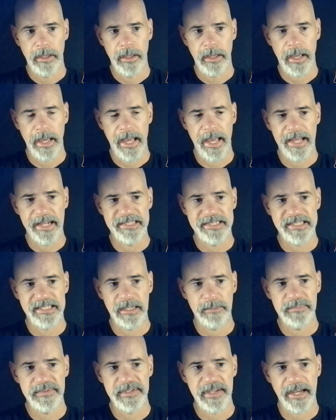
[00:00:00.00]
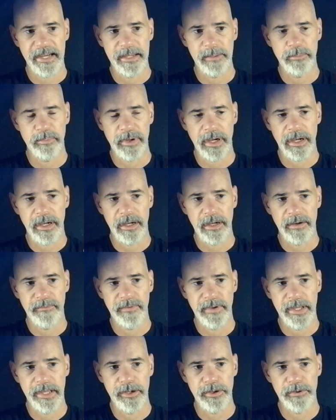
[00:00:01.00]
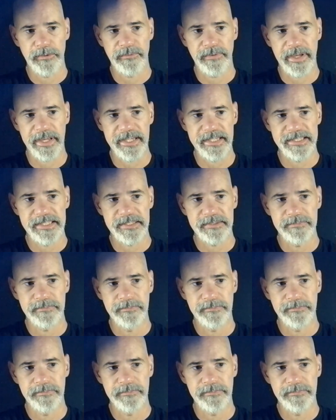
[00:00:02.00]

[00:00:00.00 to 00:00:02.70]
and some type of interface